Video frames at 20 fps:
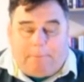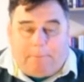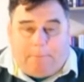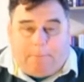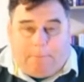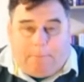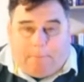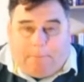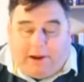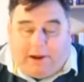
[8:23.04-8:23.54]

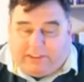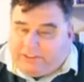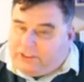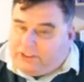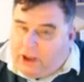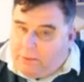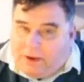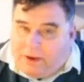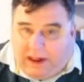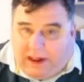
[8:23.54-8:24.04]
But
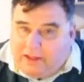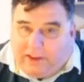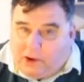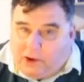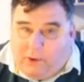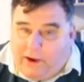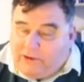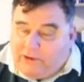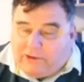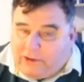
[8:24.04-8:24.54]
so many of the
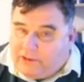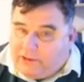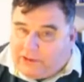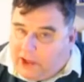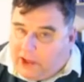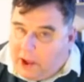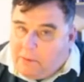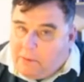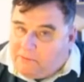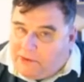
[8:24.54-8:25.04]
questions
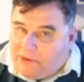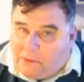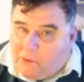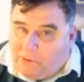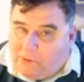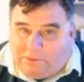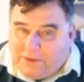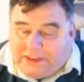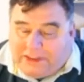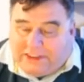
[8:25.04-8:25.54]
come from
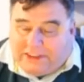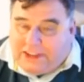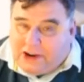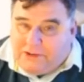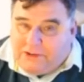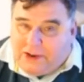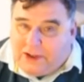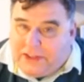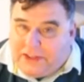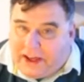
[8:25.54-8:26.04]

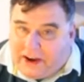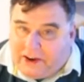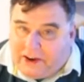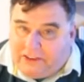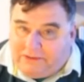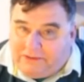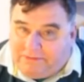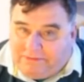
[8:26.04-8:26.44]
material that are